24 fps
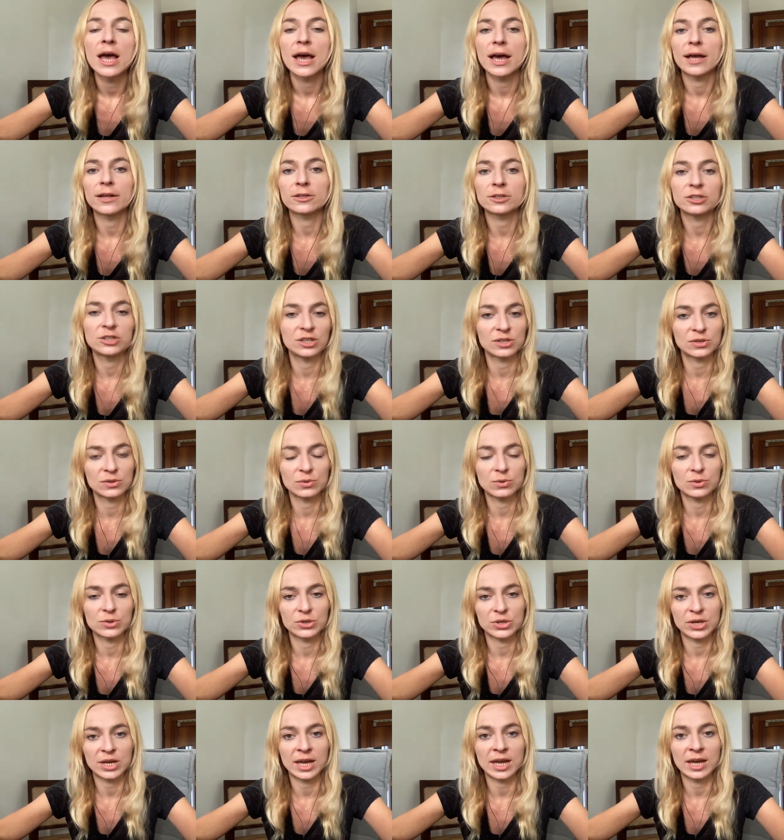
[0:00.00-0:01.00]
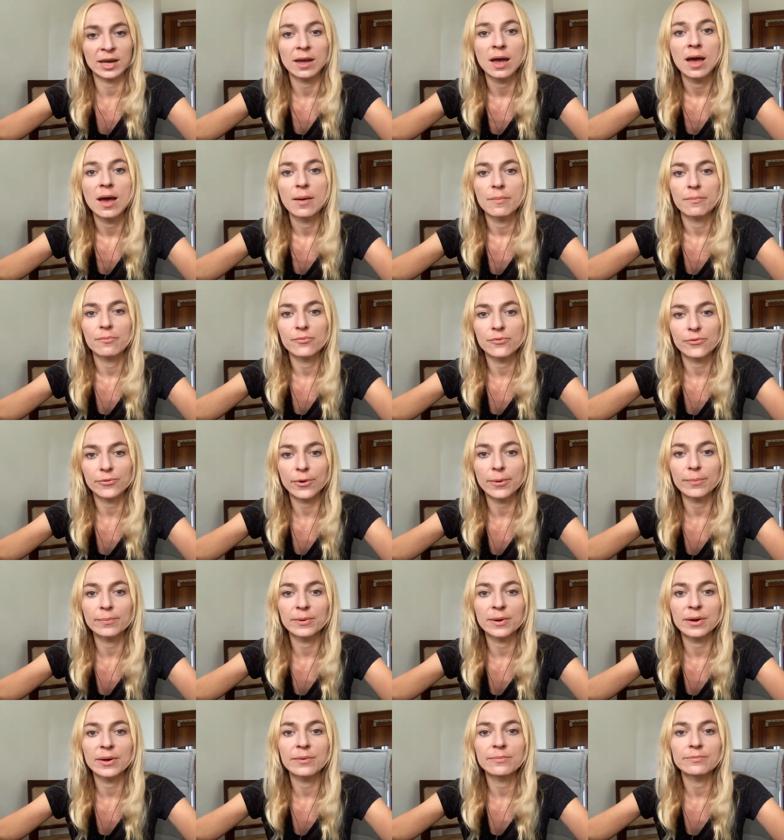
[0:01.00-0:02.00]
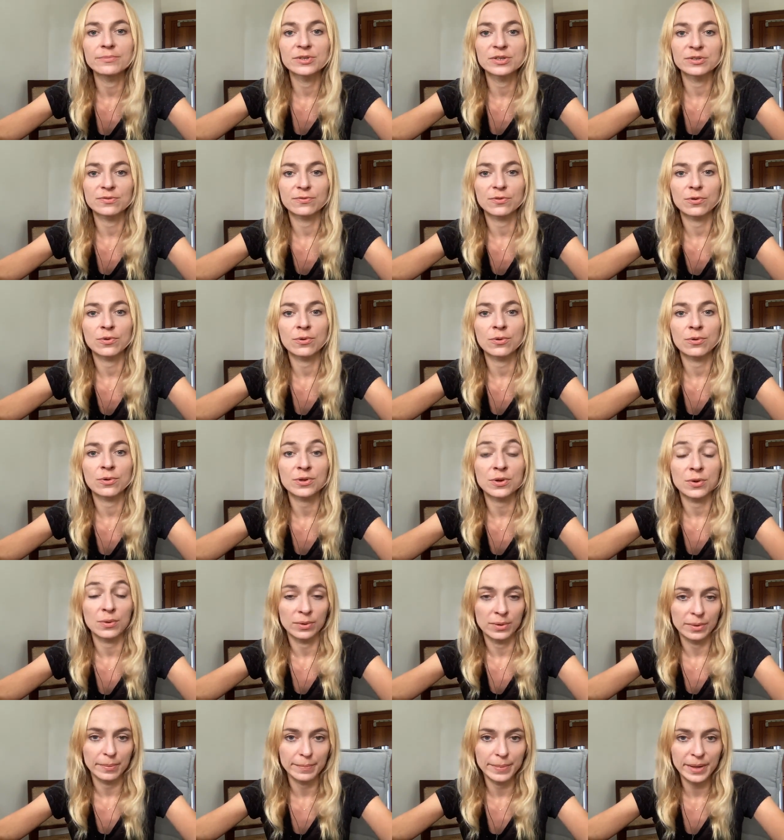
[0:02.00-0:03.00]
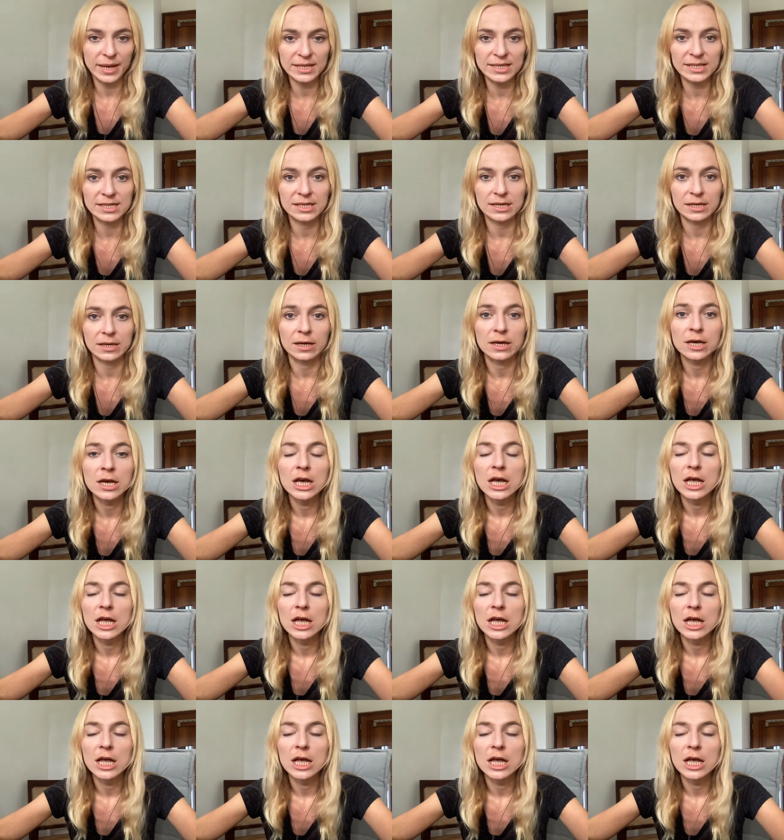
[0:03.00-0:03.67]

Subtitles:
and it's just causing problems for your competitor.